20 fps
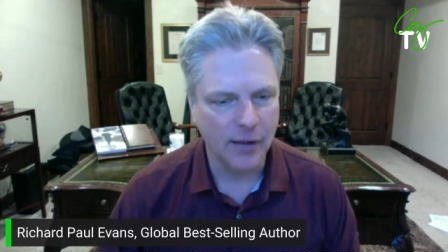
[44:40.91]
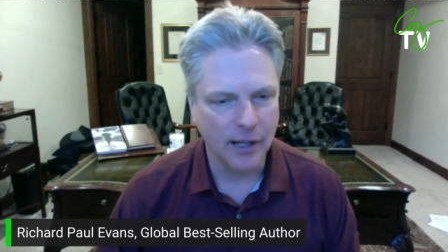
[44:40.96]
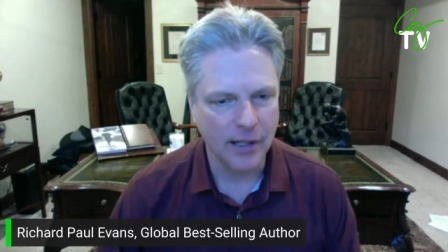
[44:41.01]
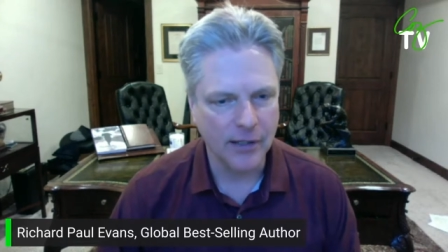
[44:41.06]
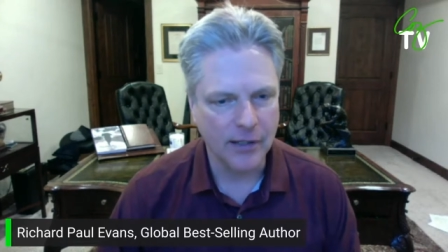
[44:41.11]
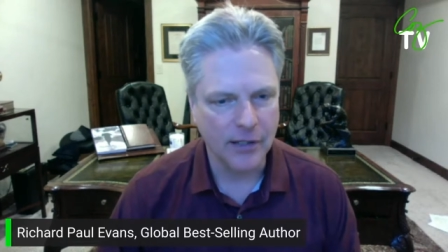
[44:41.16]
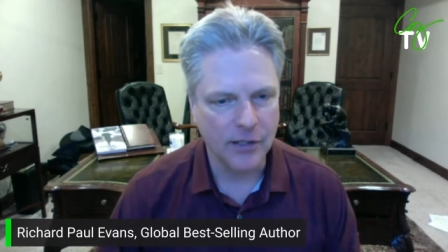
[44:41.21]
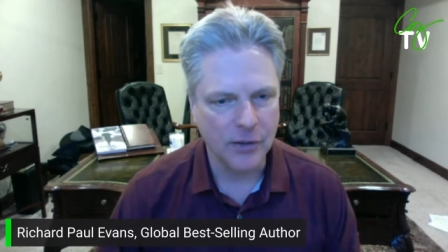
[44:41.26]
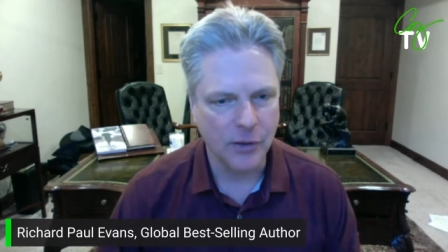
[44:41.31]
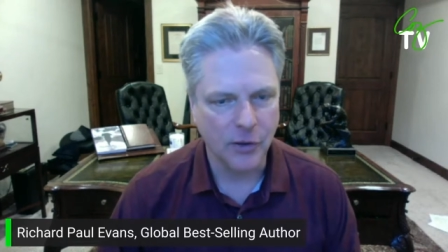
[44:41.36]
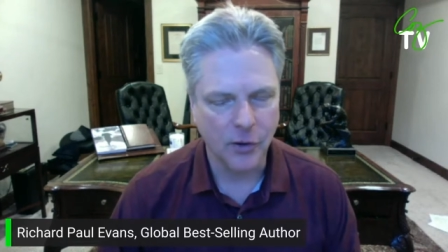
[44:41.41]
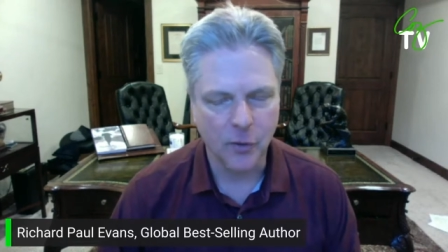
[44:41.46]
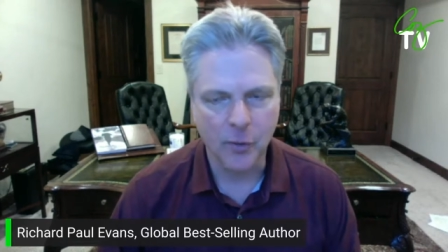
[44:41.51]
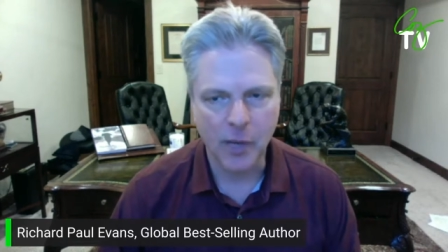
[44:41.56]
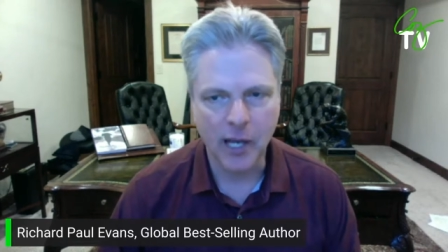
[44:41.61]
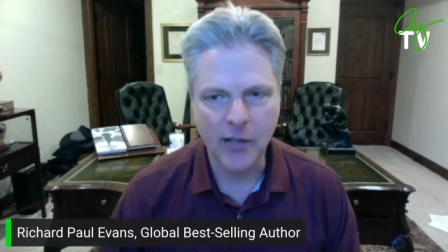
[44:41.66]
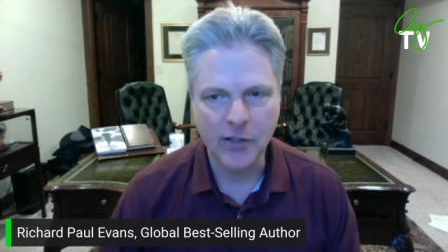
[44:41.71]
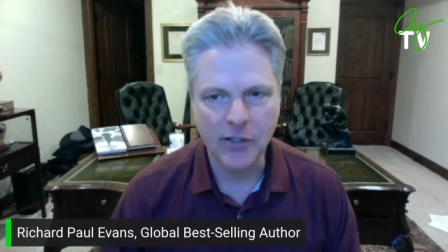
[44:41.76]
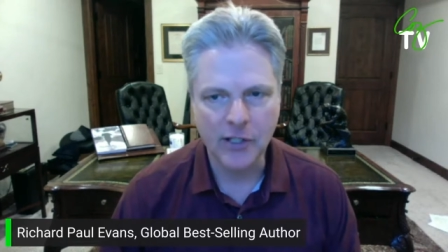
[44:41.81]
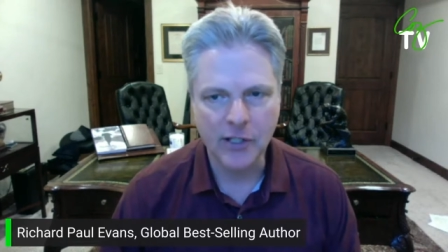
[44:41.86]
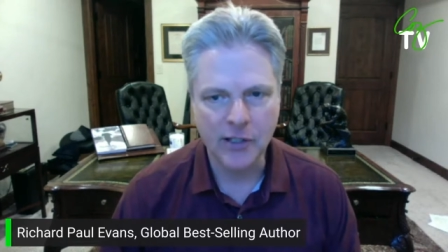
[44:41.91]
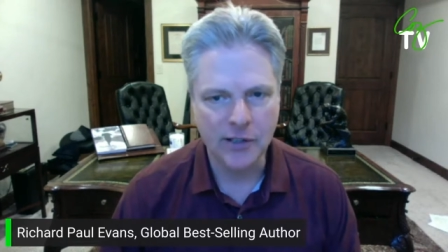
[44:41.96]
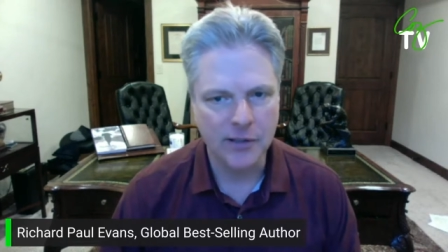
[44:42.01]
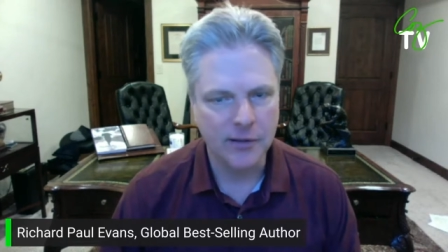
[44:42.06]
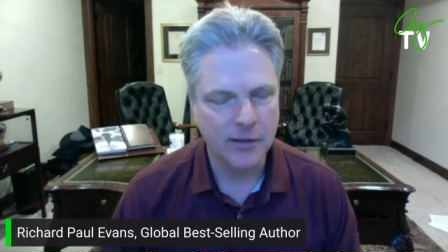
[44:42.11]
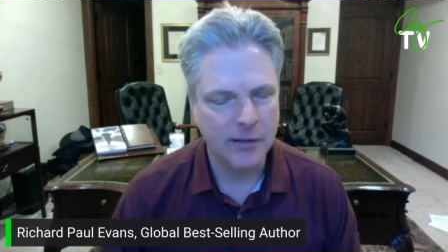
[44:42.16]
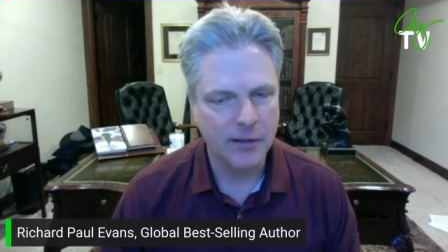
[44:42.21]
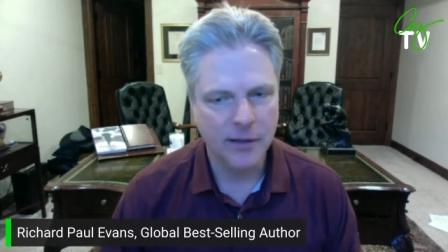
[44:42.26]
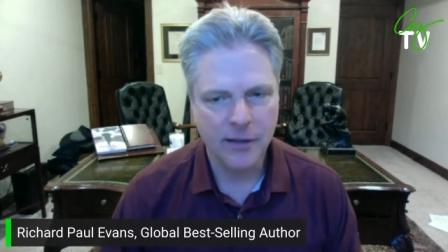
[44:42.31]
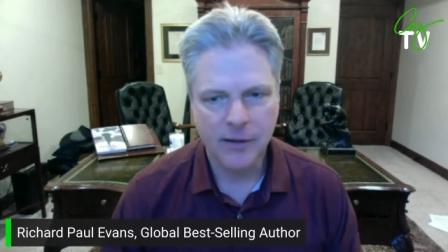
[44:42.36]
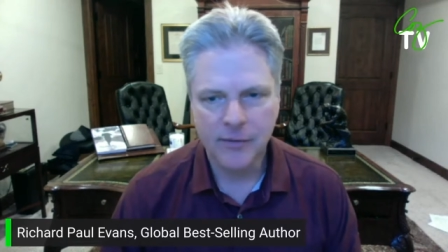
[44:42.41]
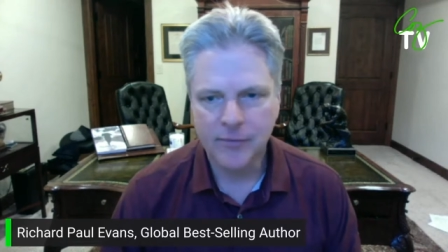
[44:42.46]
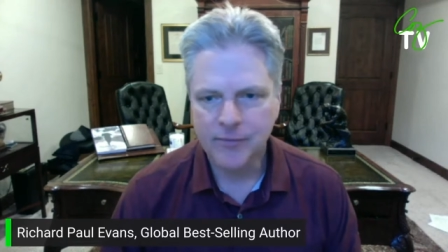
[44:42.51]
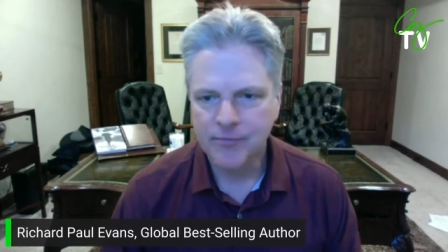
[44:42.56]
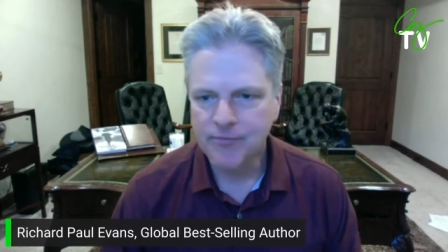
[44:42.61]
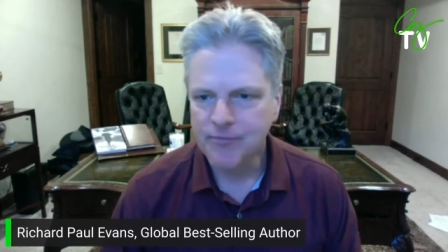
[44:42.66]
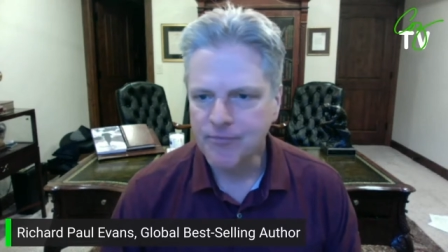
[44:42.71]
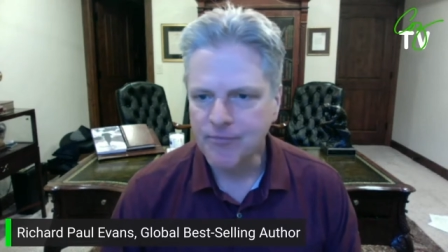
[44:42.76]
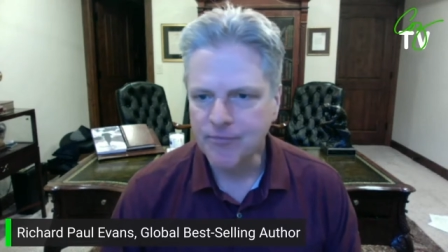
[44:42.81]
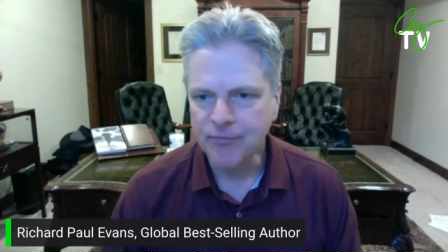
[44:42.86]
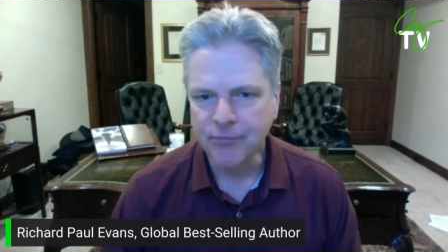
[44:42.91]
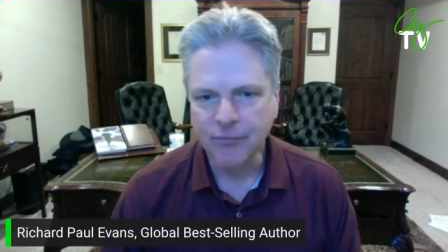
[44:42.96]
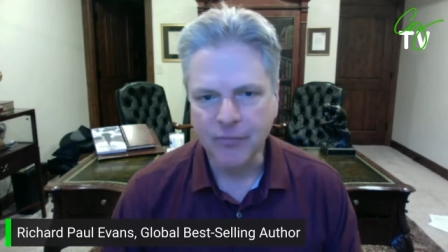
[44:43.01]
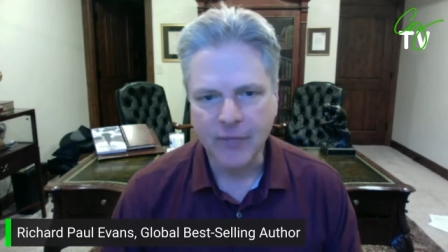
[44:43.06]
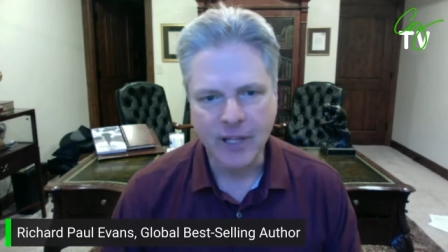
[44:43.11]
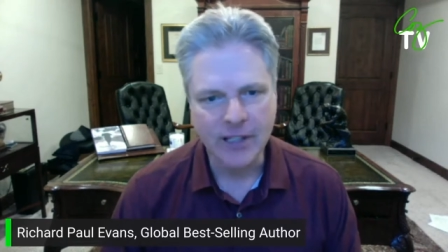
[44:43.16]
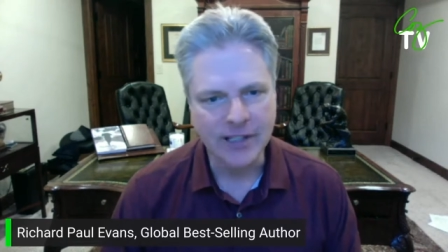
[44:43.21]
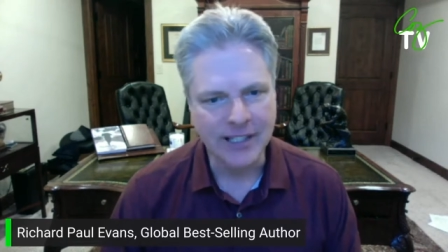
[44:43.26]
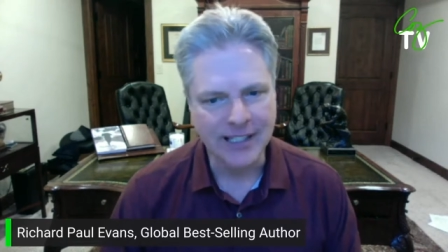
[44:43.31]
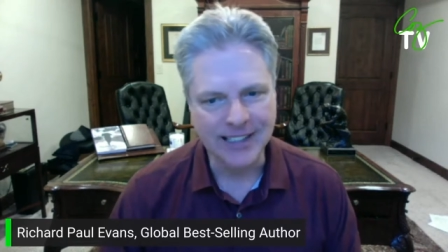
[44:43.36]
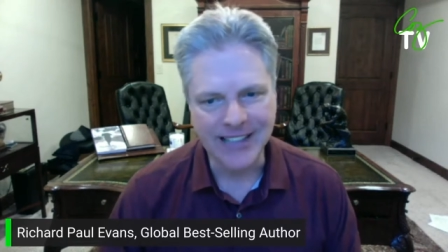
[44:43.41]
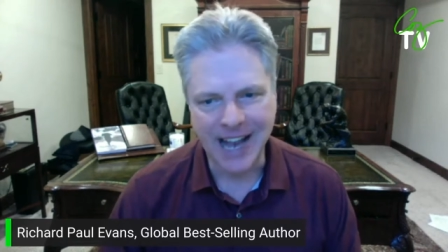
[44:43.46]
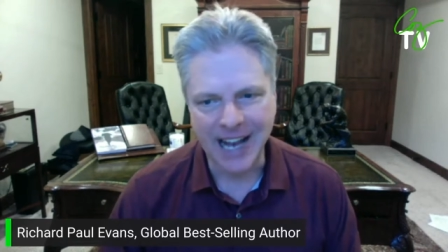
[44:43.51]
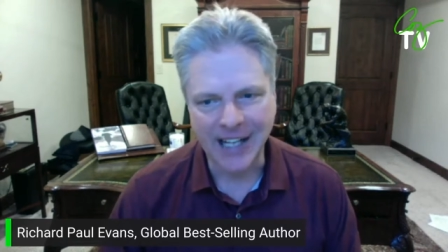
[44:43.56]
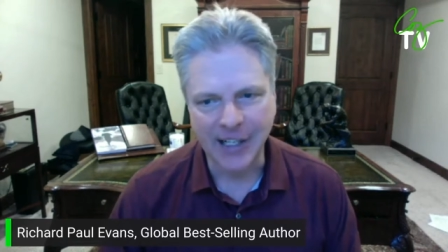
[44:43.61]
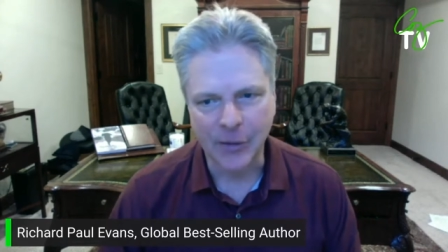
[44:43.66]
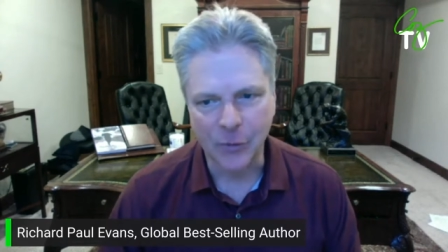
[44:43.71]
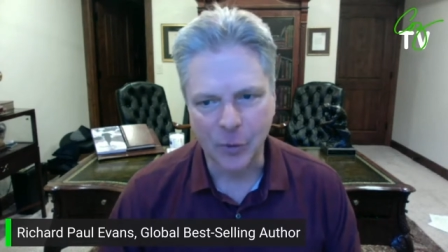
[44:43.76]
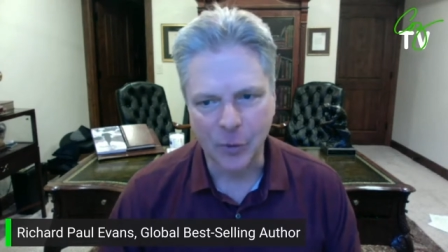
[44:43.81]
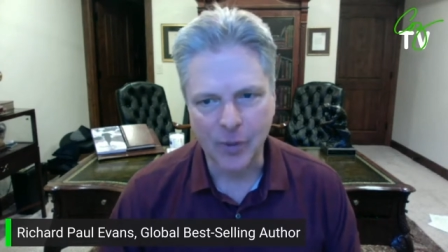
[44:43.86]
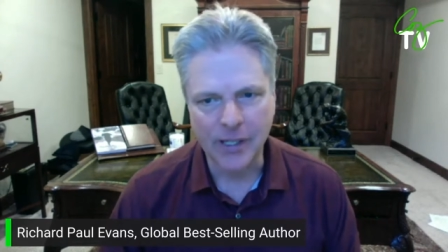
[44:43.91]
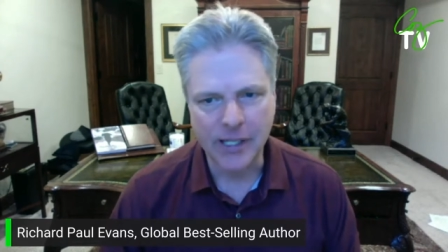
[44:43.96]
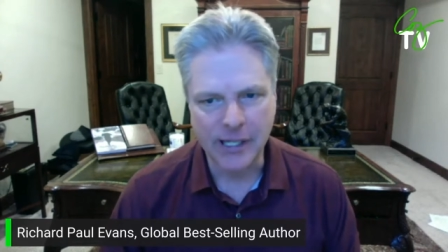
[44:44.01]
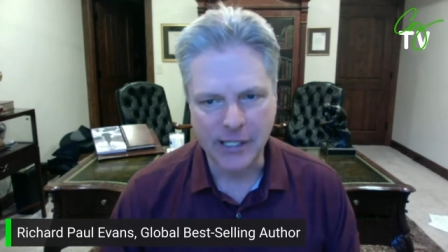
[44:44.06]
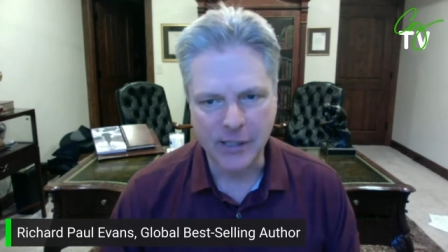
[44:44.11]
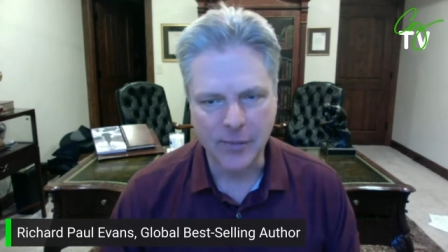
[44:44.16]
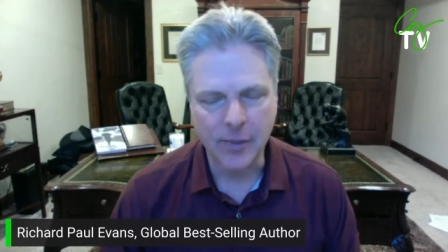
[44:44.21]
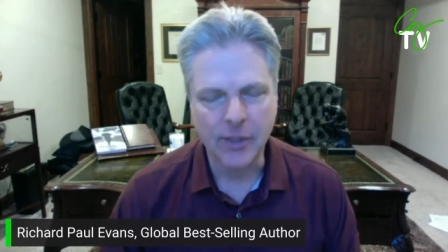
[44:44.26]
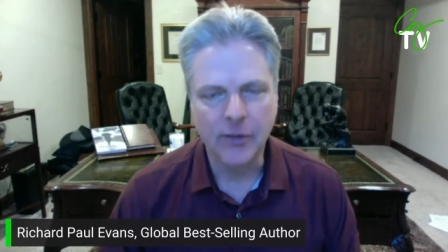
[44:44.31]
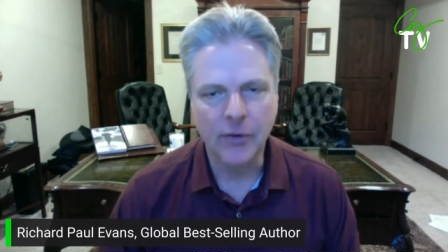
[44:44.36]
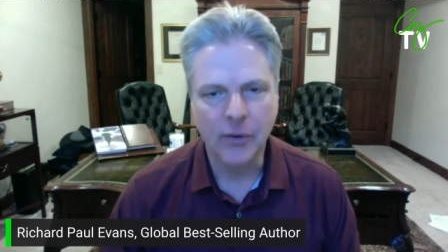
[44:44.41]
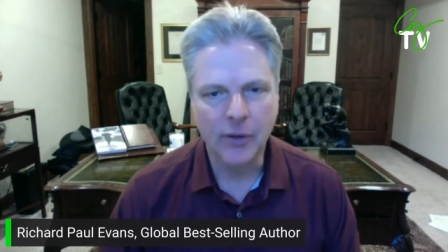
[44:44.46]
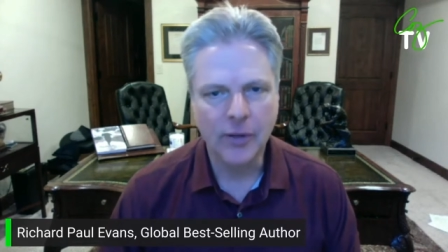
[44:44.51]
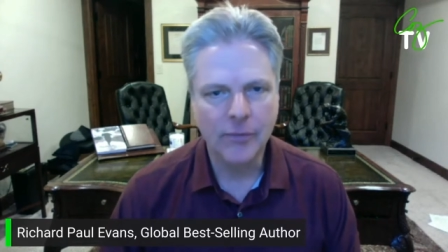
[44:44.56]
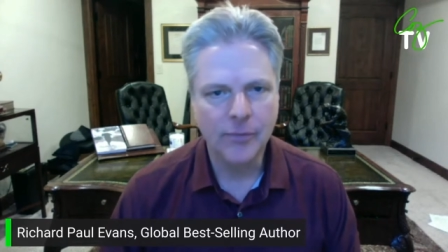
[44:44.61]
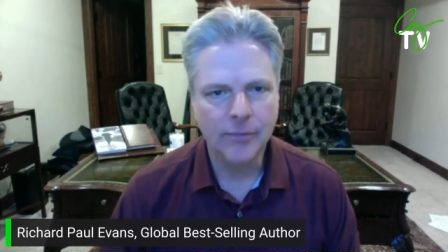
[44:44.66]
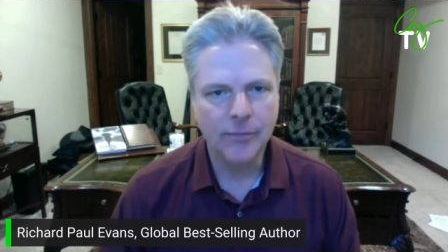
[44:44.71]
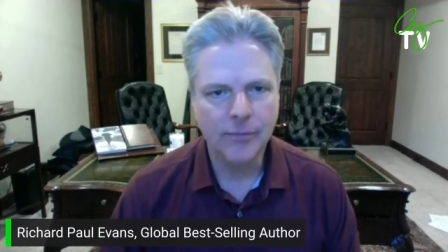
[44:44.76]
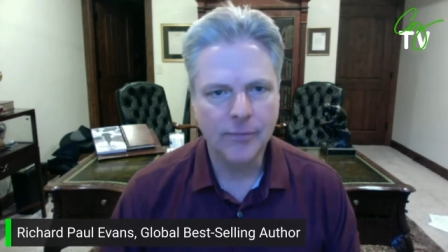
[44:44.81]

and just do your best is is exactly what we need to be doing,